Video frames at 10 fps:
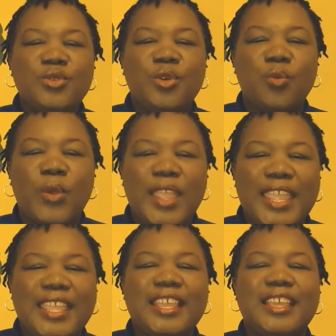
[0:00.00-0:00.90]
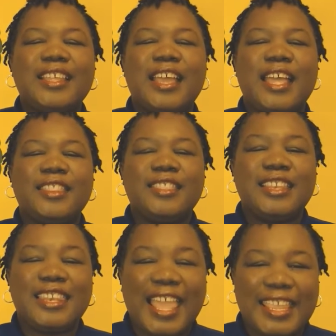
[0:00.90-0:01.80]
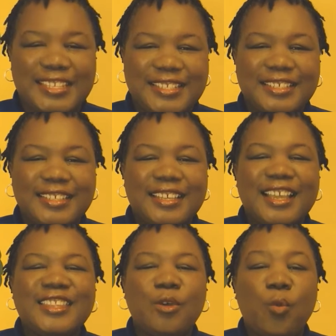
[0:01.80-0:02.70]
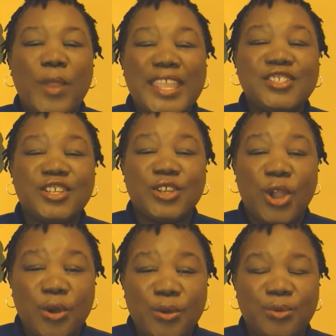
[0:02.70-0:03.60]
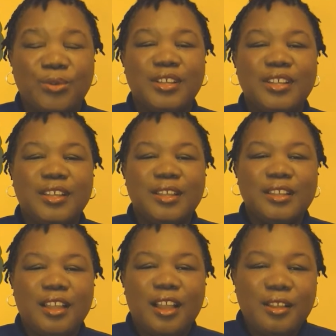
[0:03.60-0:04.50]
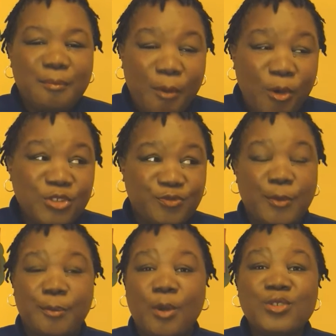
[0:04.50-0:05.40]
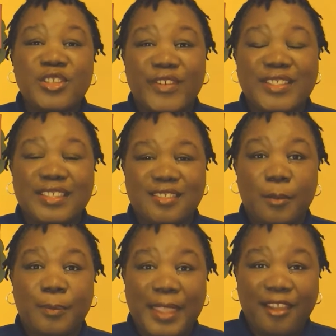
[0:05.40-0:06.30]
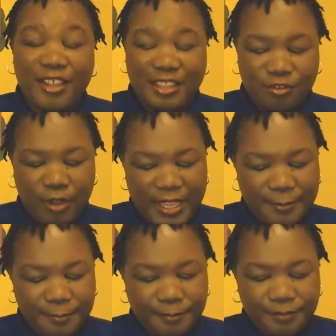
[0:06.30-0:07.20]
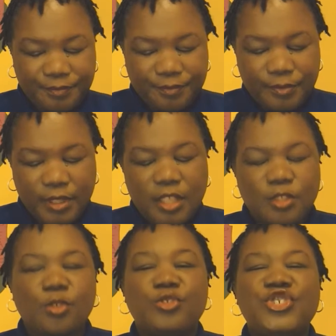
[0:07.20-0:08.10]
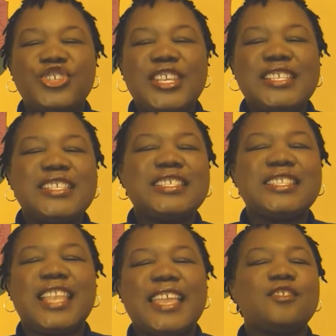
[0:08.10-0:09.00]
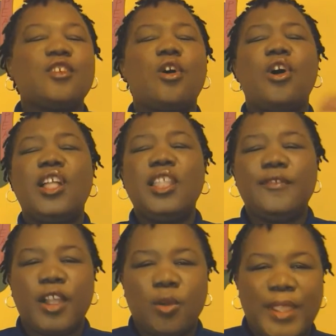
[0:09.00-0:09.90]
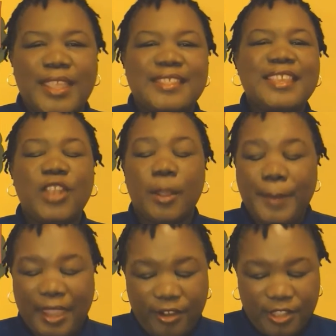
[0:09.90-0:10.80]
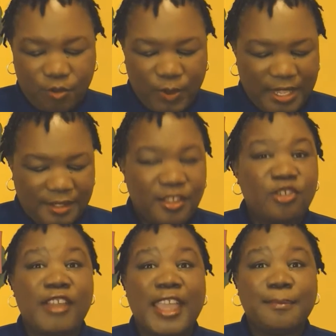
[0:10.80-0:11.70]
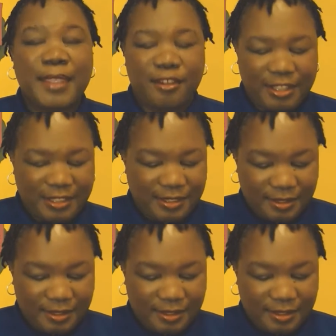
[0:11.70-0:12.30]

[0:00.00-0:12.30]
the way and the light and the way to go? For most of us, it's our parents, right? So Jesus lights all of our ways, even our parents' ways and our grandparents.